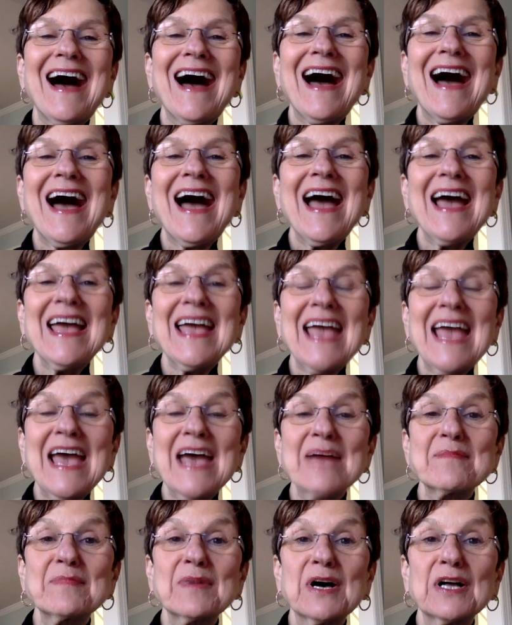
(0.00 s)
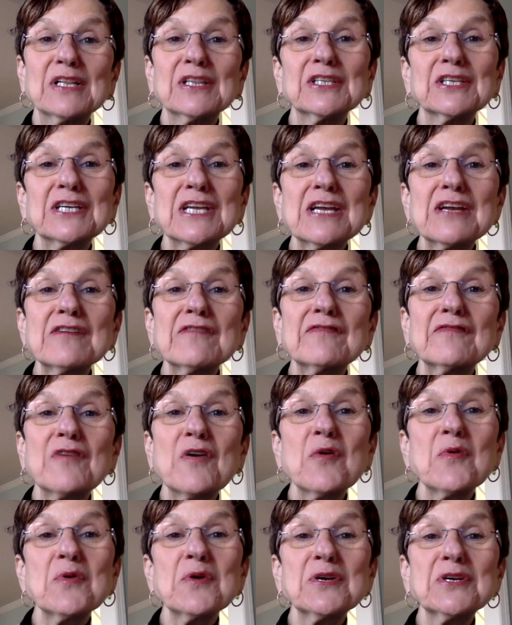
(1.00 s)
I am looking
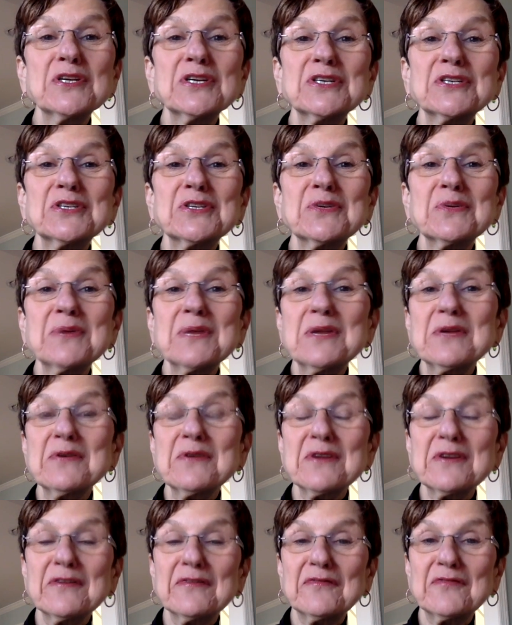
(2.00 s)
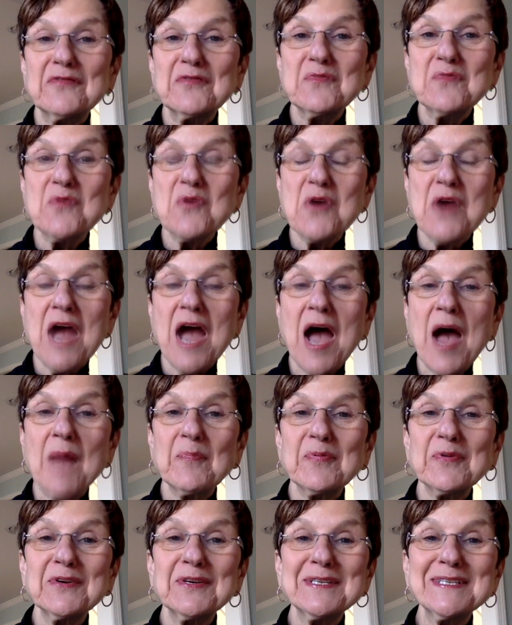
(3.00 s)
forward to hearing a few more
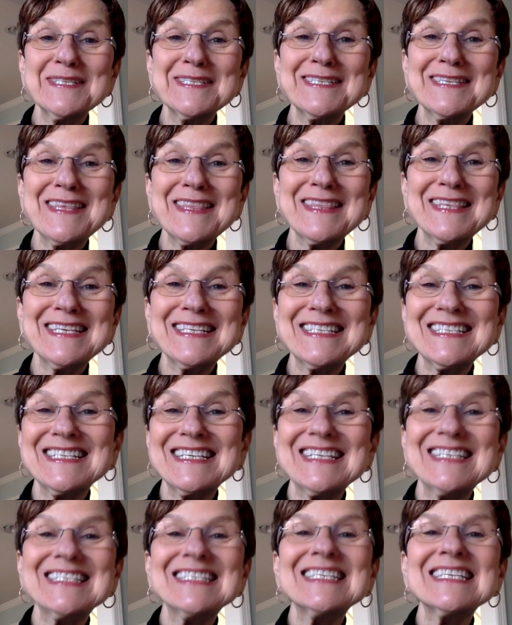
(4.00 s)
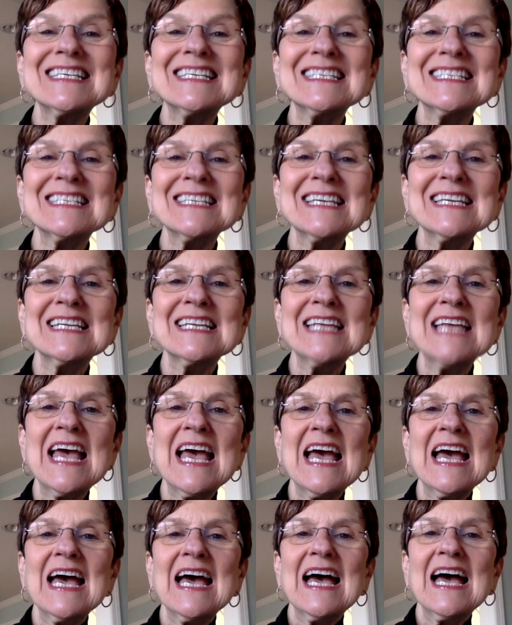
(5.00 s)
operas this season
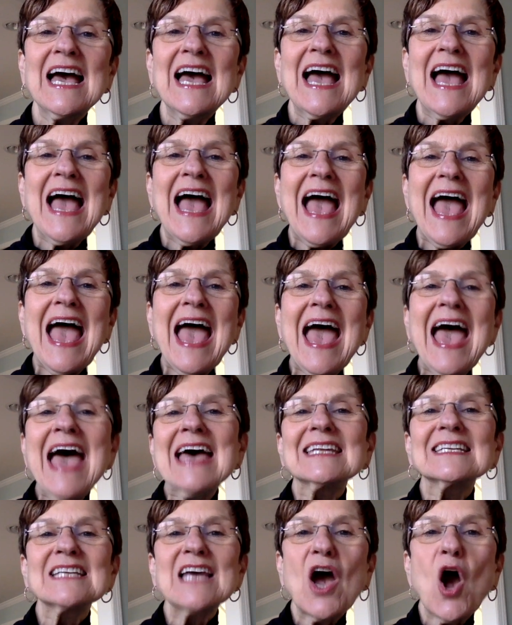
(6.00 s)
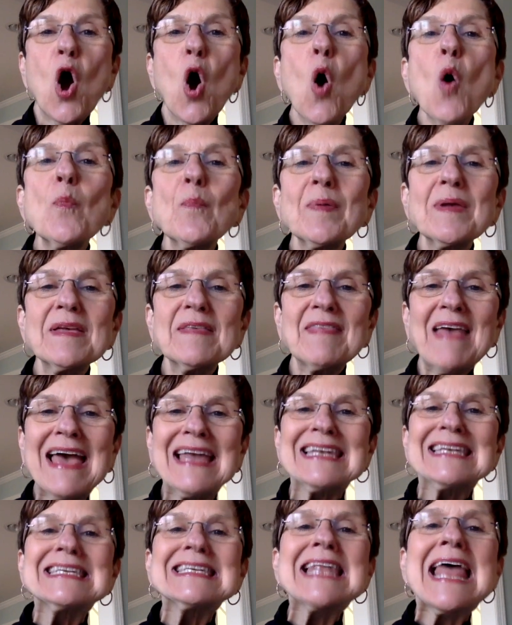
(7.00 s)
and hoping
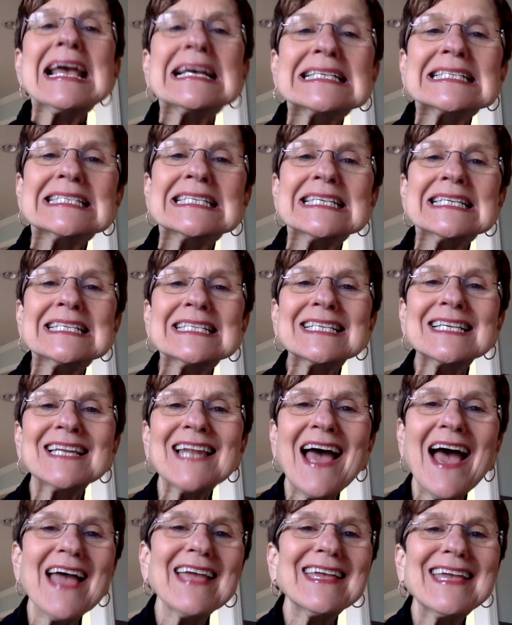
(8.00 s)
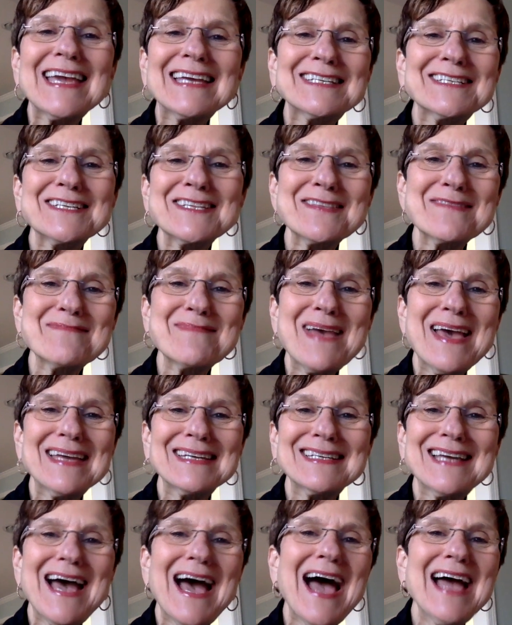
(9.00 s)
that next season I get to the Met.
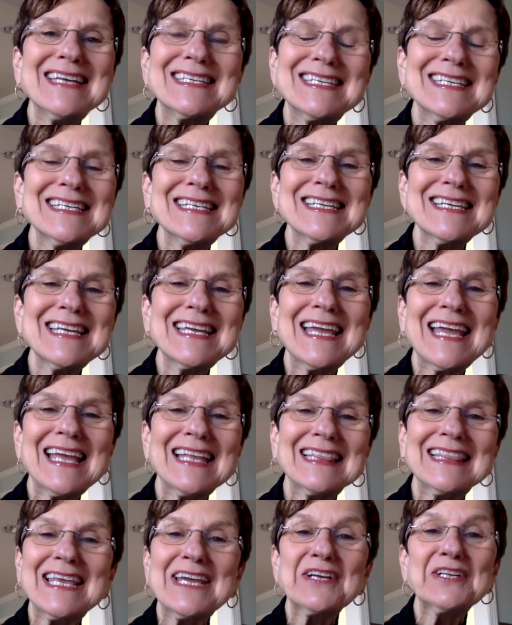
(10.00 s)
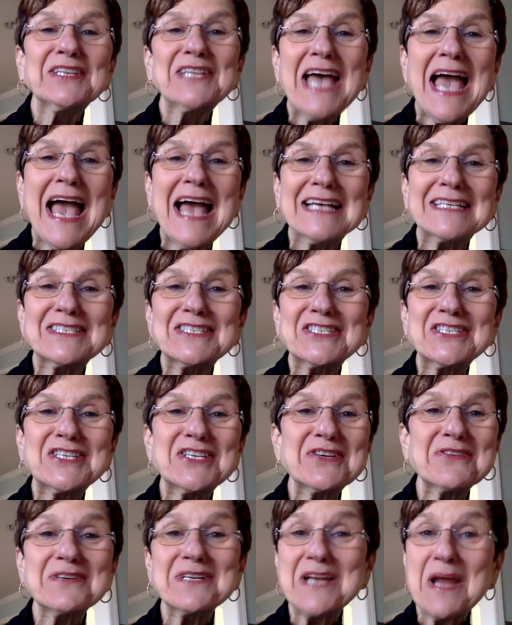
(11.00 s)
I didn't get there last
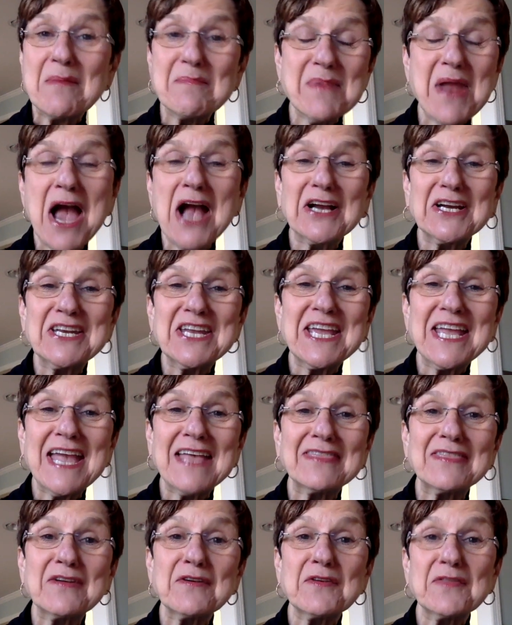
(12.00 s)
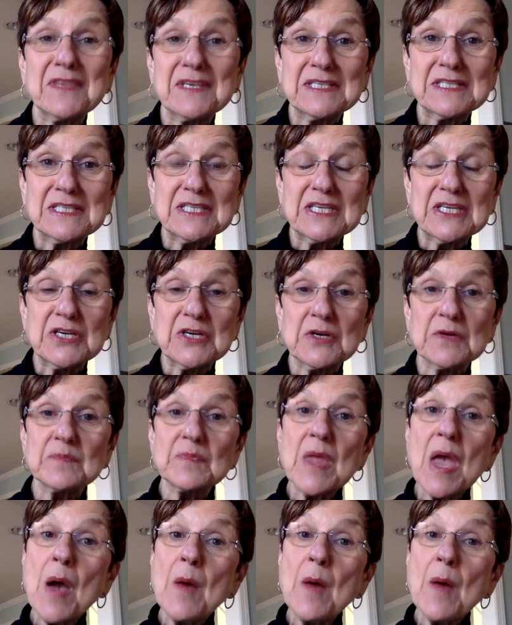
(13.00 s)
year and I'm not going to get there this year.